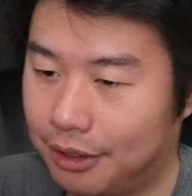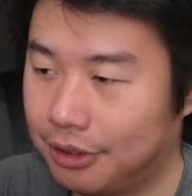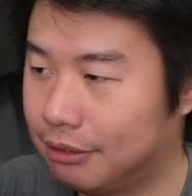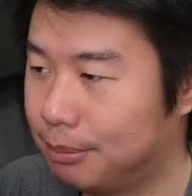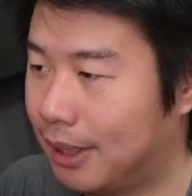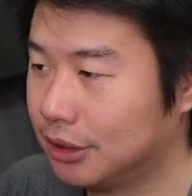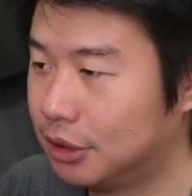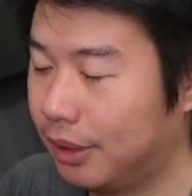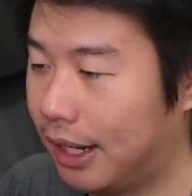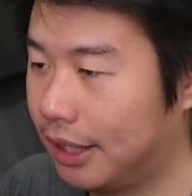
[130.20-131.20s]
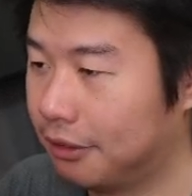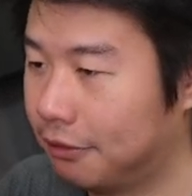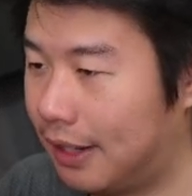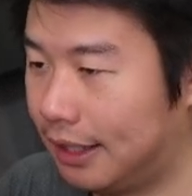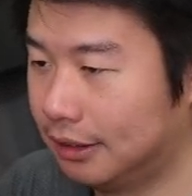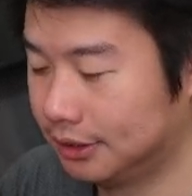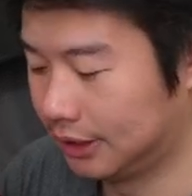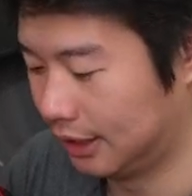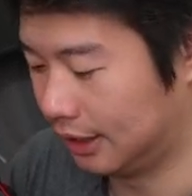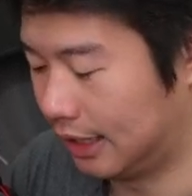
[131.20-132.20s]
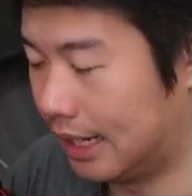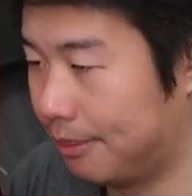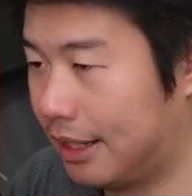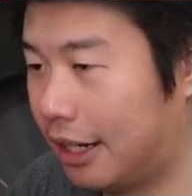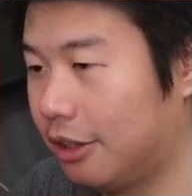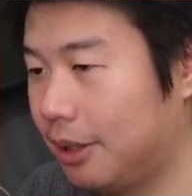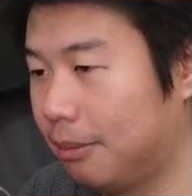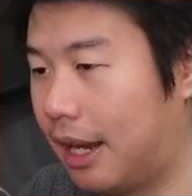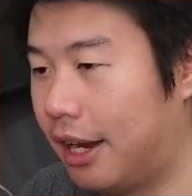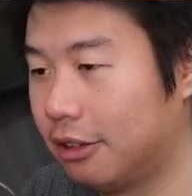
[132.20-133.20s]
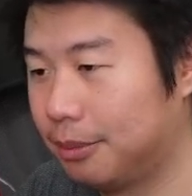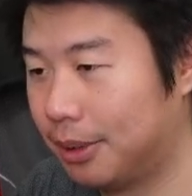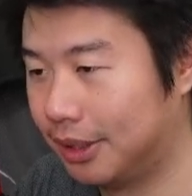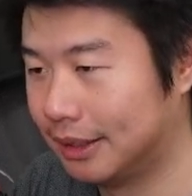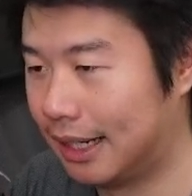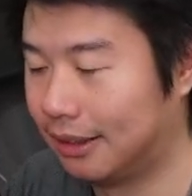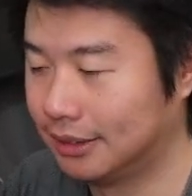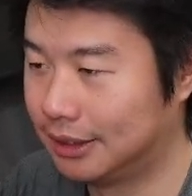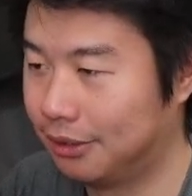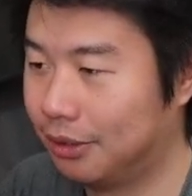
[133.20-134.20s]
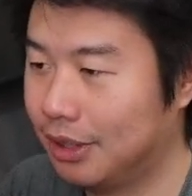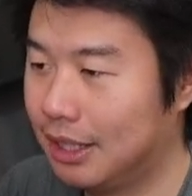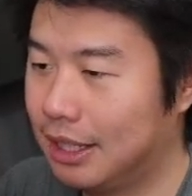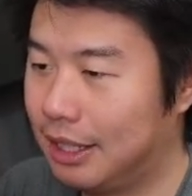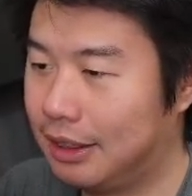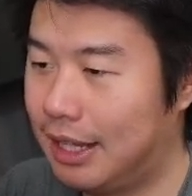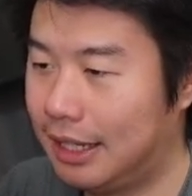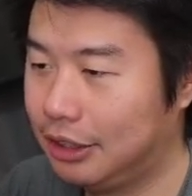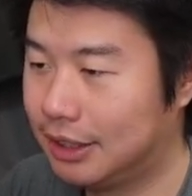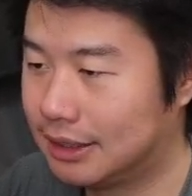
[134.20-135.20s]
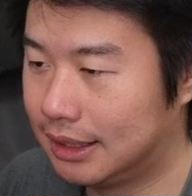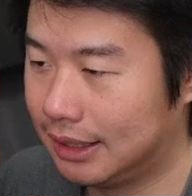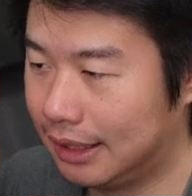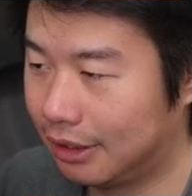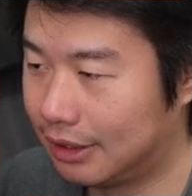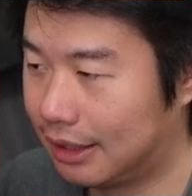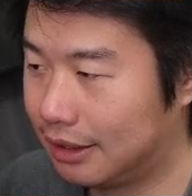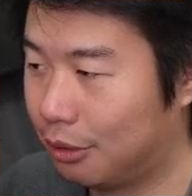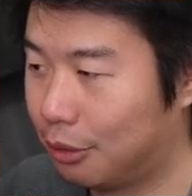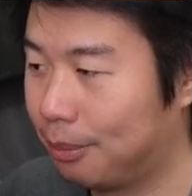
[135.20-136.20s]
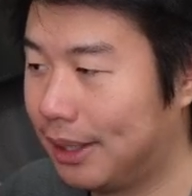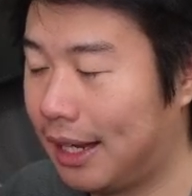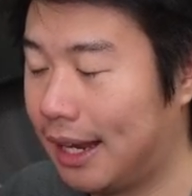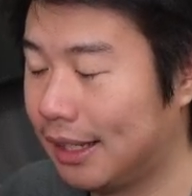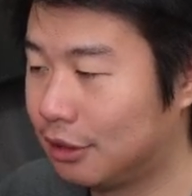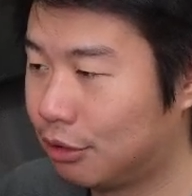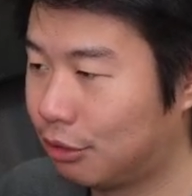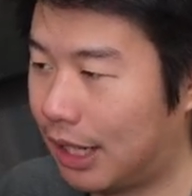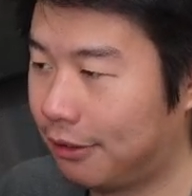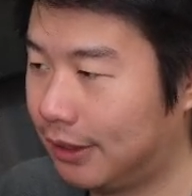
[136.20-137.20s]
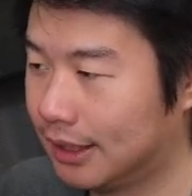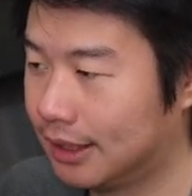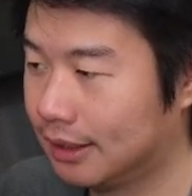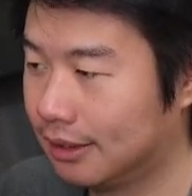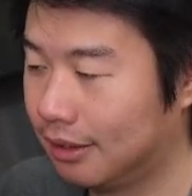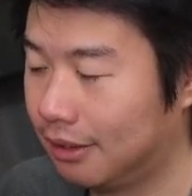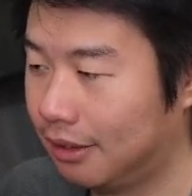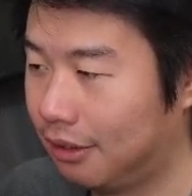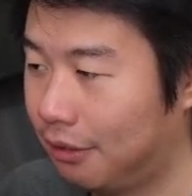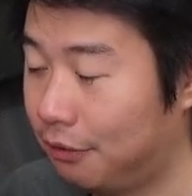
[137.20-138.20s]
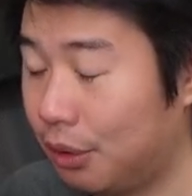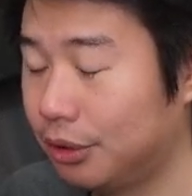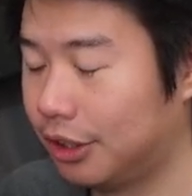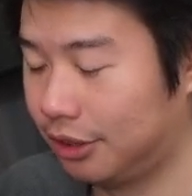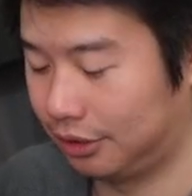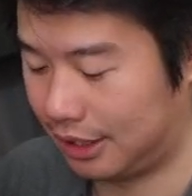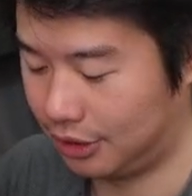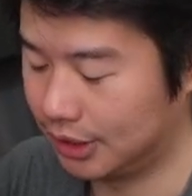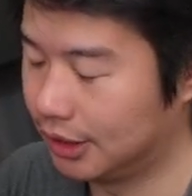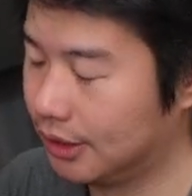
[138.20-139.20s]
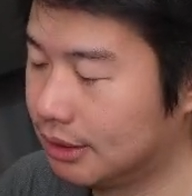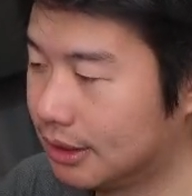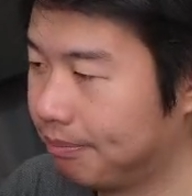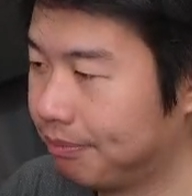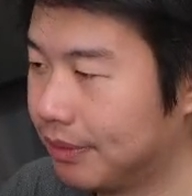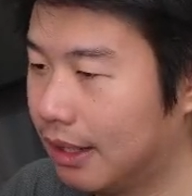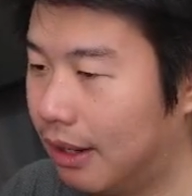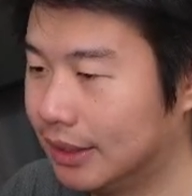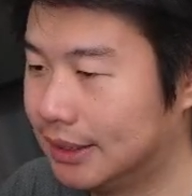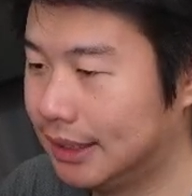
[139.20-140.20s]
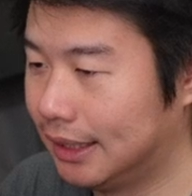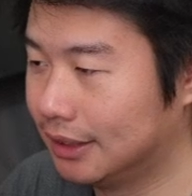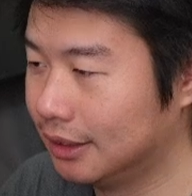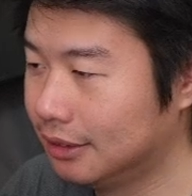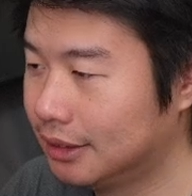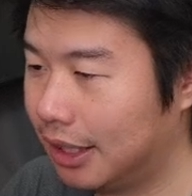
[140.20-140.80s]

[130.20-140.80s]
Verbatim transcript: the repository and the files. Um, and I already, I already pulled it down. So then you can see here that there will be a Traefik folder that you can use, or C D into. So